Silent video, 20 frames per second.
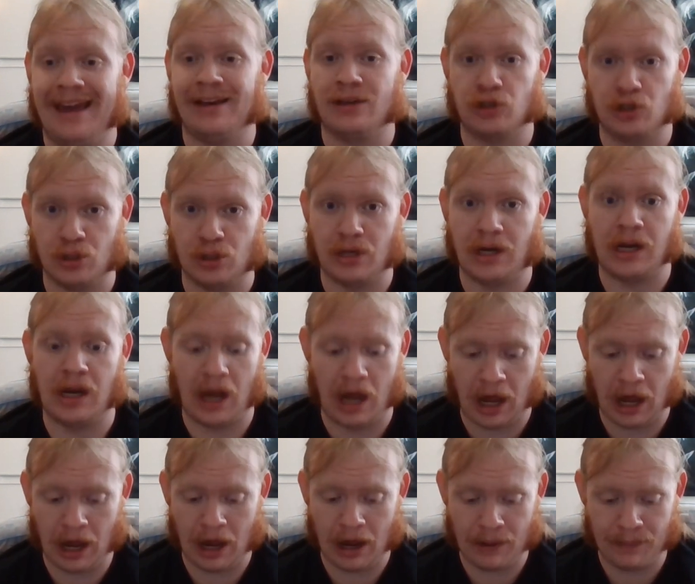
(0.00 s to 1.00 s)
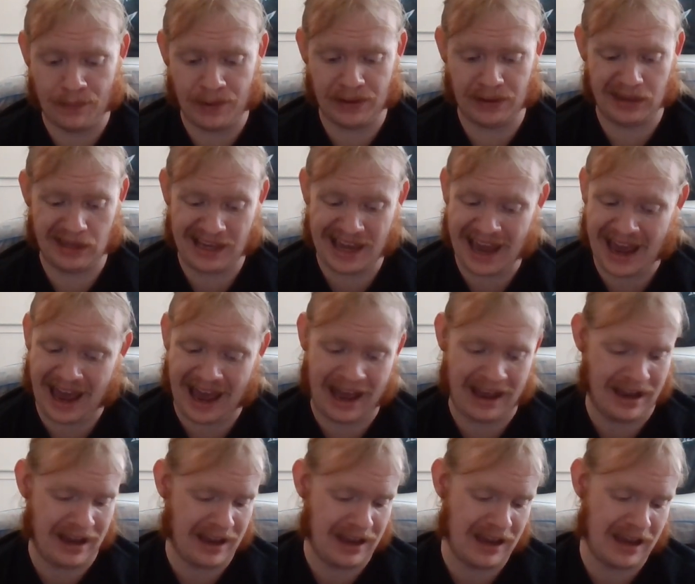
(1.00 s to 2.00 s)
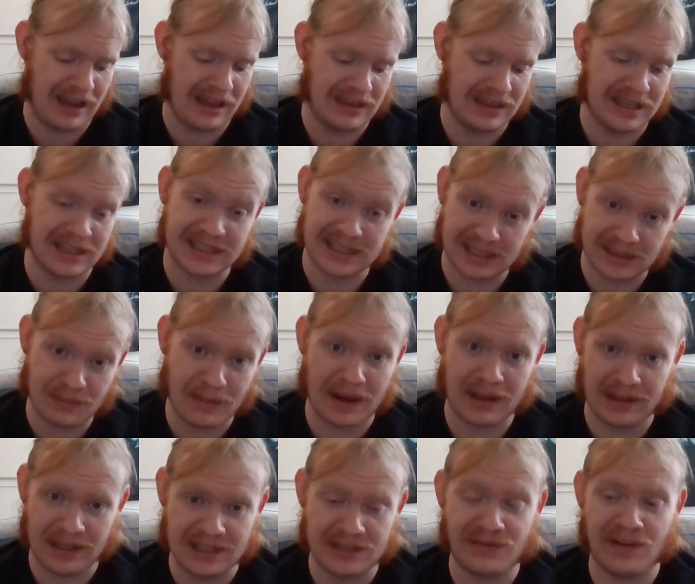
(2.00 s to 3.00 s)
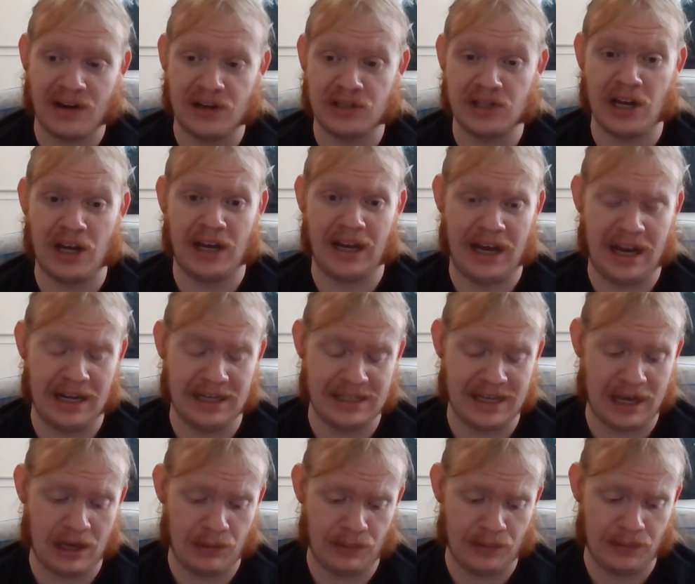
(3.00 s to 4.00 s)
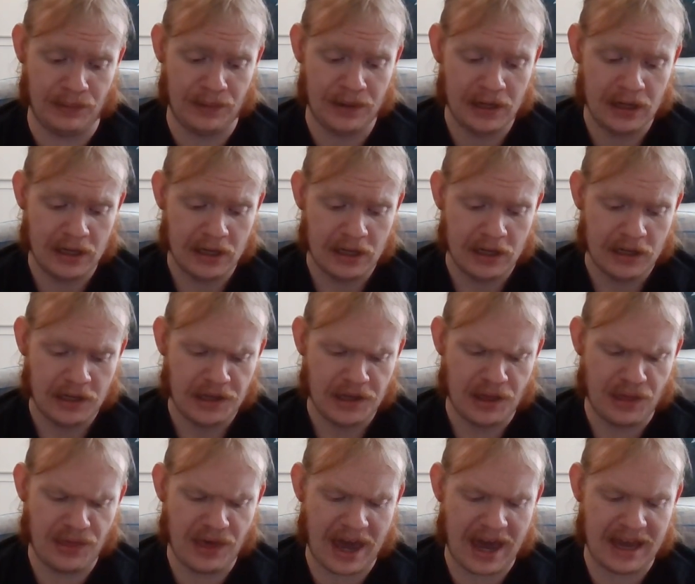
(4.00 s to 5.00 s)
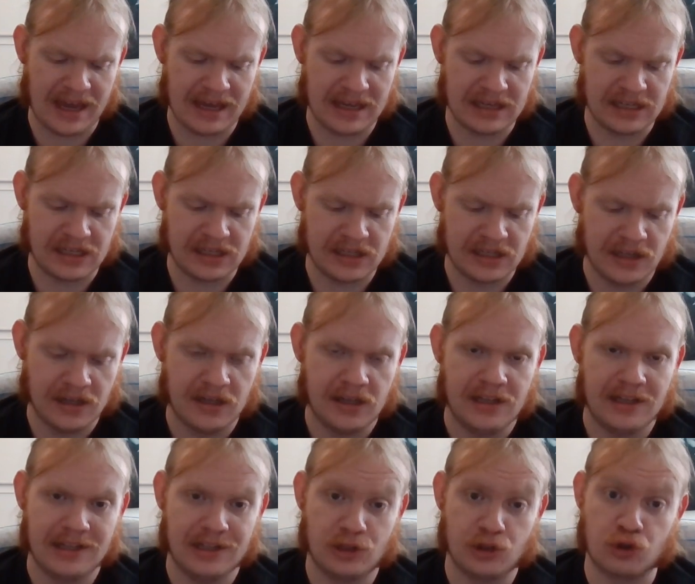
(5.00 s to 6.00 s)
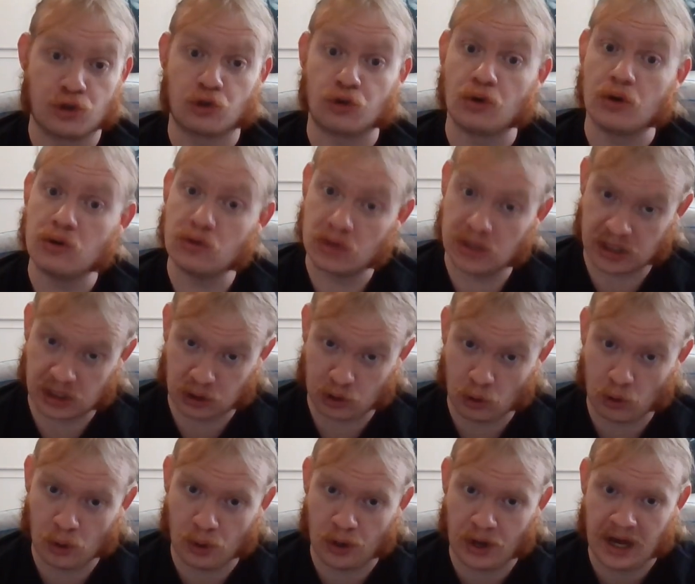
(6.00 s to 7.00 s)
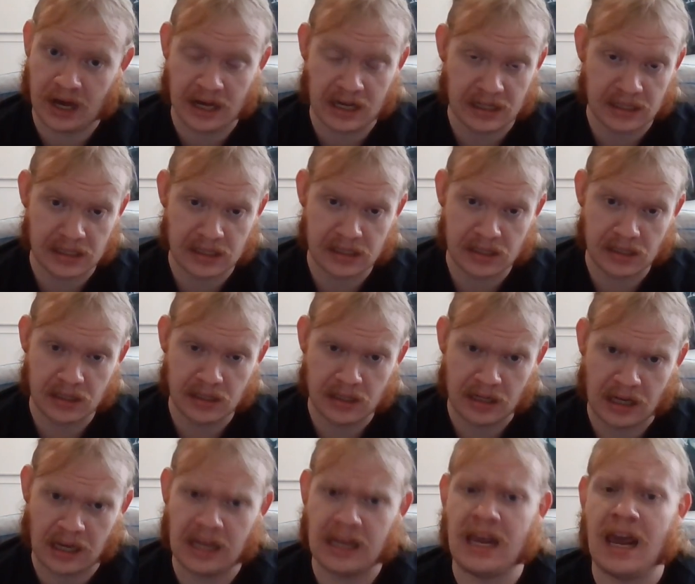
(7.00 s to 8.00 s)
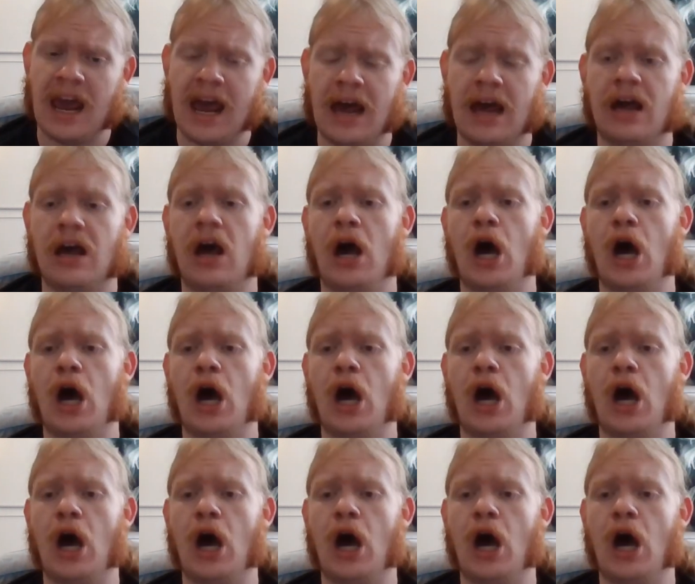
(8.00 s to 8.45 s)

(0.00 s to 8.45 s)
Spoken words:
actually. But yeah, this is my least favorite Talking Heads album. That is True Stories. Yeah.